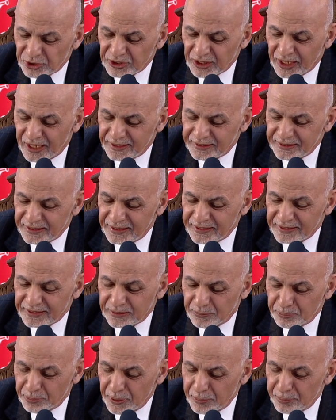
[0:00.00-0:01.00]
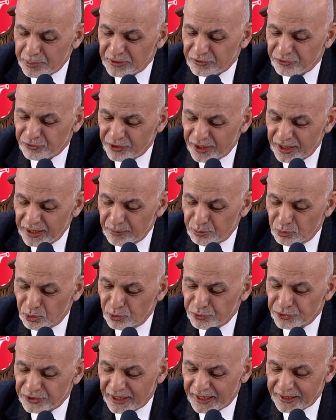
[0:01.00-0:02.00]
ideas, and people freely move,
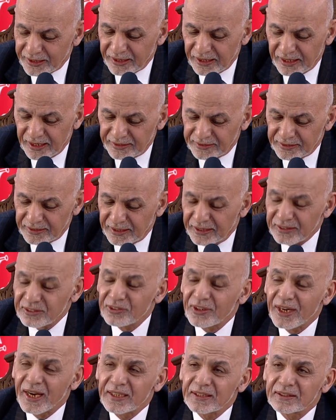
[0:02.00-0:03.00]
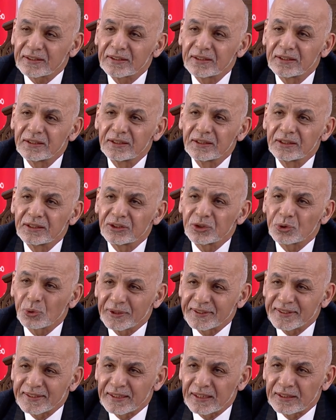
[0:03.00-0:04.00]
circulate, and interact,
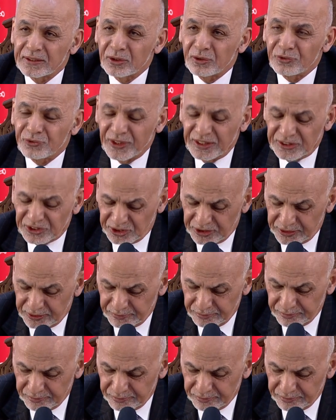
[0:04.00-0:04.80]
Switzerland of Asia.